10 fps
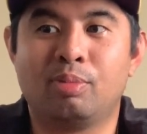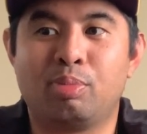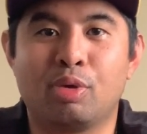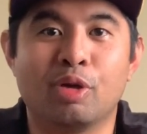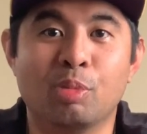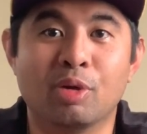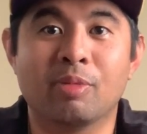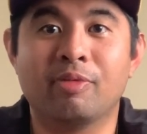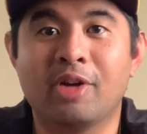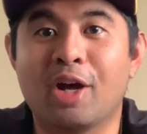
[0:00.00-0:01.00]

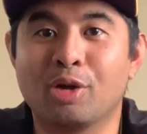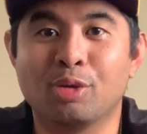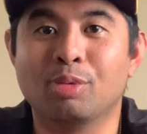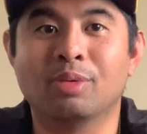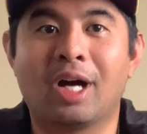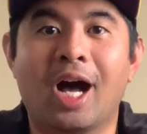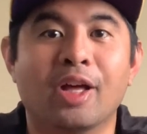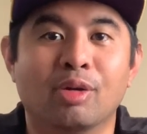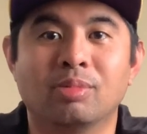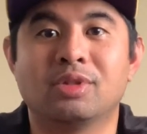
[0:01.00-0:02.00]
premium value
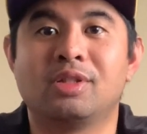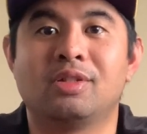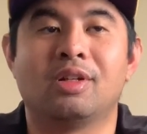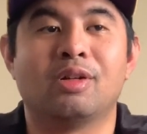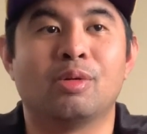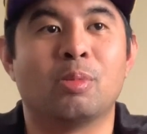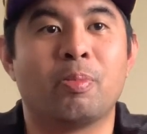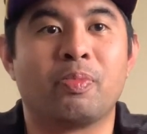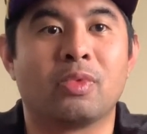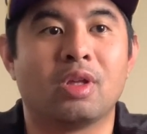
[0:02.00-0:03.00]
items.
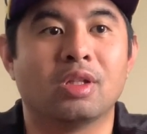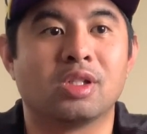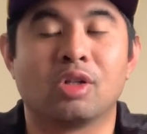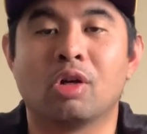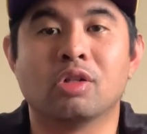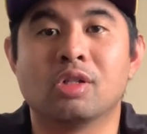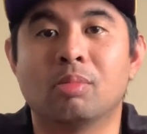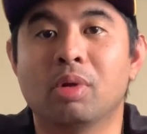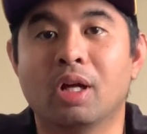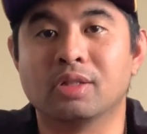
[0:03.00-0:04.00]
It's a curse and a
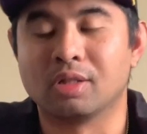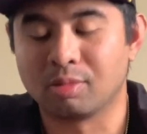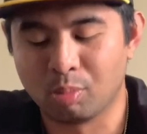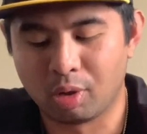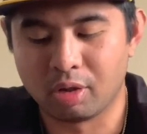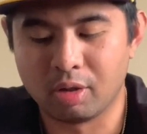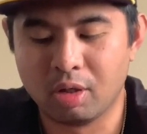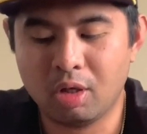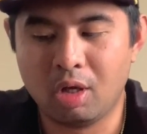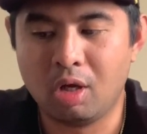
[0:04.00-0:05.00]
blessing, but
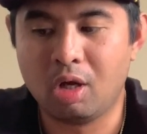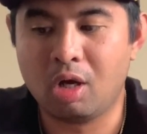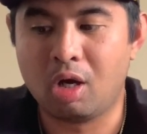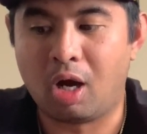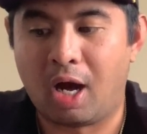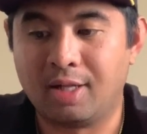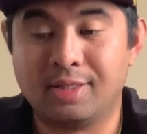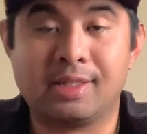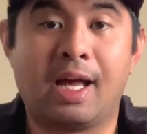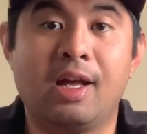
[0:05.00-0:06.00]
I
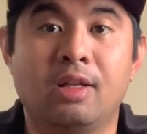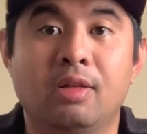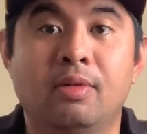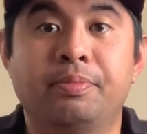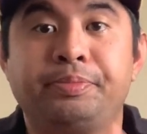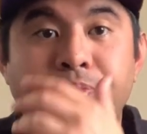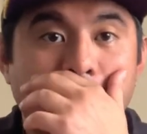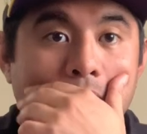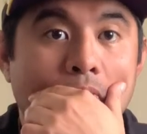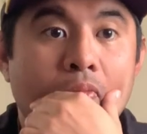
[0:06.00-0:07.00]
decided
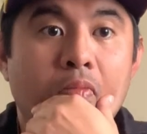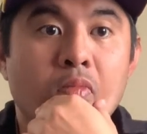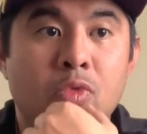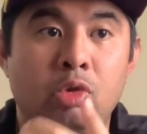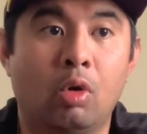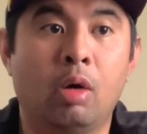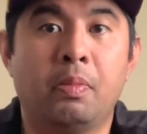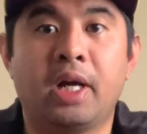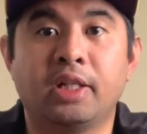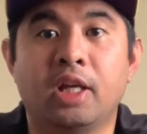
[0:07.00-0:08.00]
to up
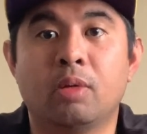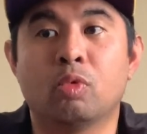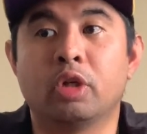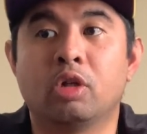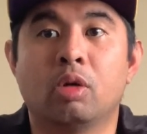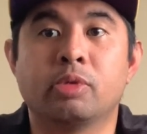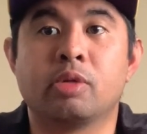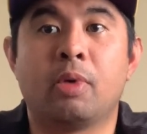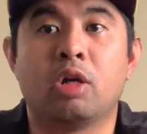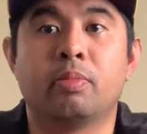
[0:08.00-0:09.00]
my game when it comes to
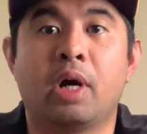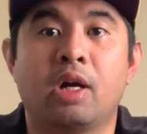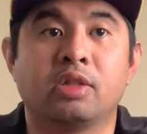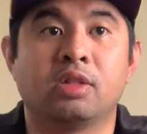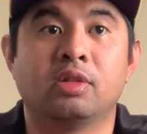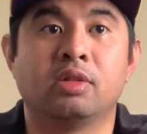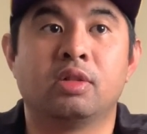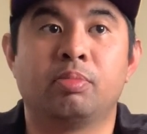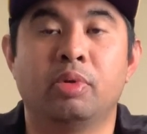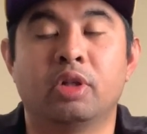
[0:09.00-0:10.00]
my unboxings
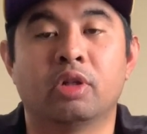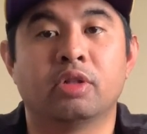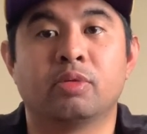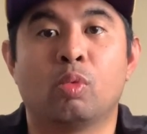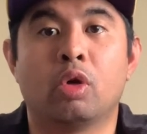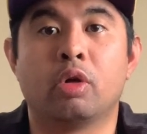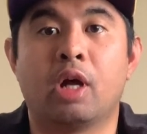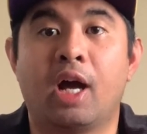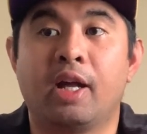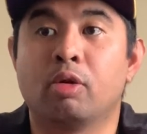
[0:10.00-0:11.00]
because, one,
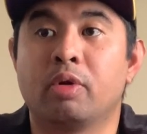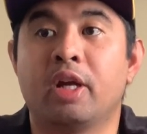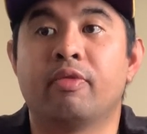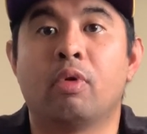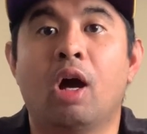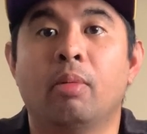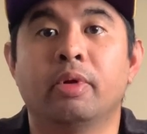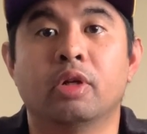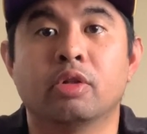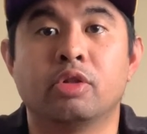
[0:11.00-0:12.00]
I don't have Rob
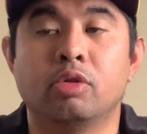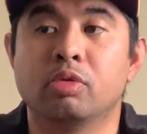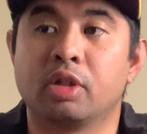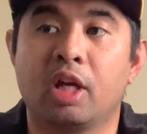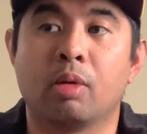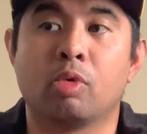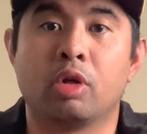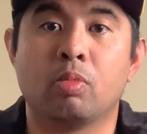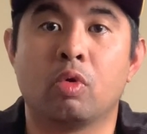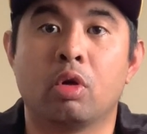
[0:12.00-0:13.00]
here to use a camera
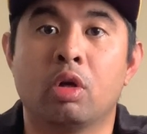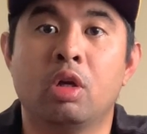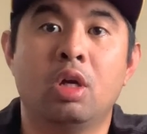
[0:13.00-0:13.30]
anymore.